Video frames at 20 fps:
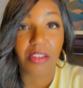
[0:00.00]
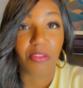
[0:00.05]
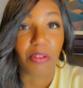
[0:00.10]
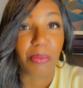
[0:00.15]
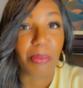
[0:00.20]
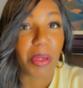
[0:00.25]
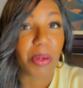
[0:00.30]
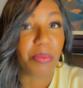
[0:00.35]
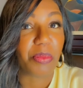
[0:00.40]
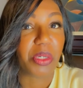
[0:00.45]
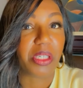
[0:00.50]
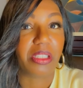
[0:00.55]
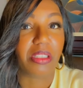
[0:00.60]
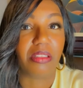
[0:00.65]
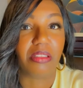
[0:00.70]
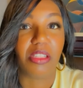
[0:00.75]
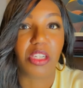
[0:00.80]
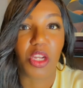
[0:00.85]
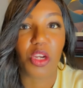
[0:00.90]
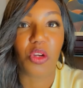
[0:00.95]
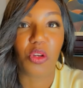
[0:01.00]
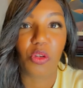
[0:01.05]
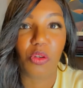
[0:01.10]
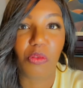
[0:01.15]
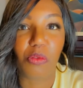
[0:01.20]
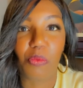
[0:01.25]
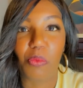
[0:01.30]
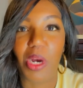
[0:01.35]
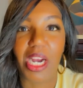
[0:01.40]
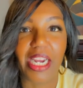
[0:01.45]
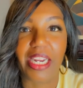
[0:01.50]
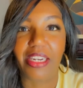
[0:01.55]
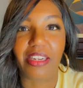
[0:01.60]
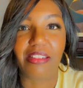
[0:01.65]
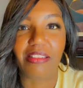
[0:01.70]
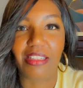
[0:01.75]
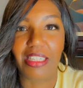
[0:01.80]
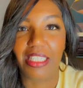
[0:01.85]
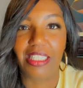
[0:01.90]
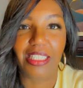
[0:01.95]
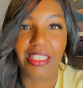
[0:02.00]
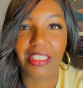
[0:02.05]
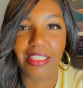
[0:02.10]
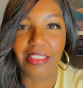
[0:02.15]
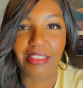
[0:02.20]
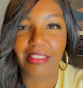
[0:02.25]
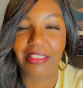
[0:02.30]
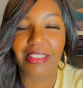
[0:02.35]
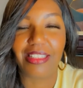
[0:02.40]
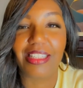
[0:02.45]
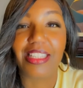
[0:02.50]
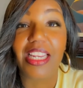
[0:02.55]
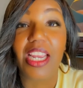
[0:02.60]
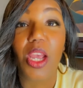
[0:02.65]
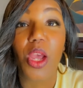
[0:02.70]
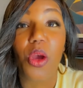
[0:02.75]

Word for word: Remember, no wire hangers.